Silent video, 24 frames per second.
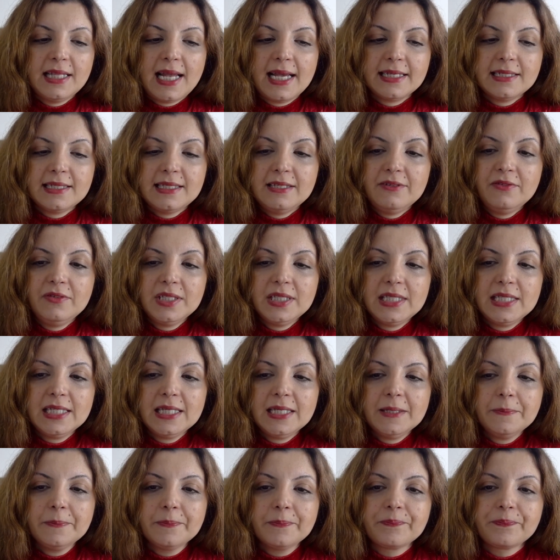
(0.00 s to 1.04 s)

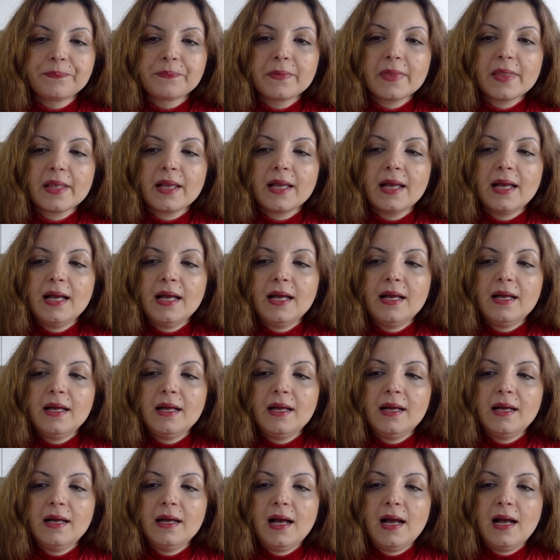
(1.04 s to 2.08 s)
activity.
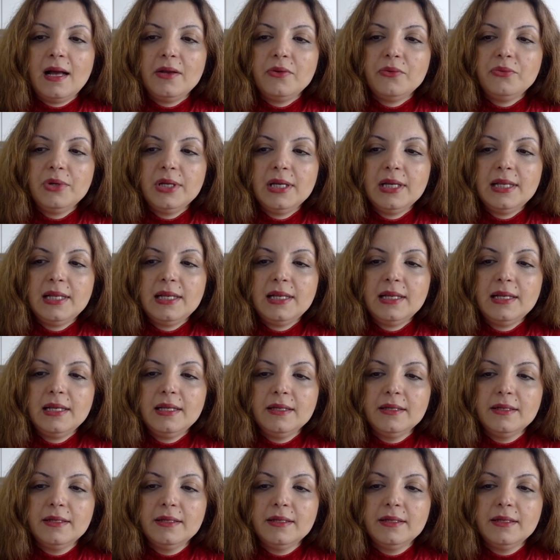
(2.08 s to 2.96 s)
I will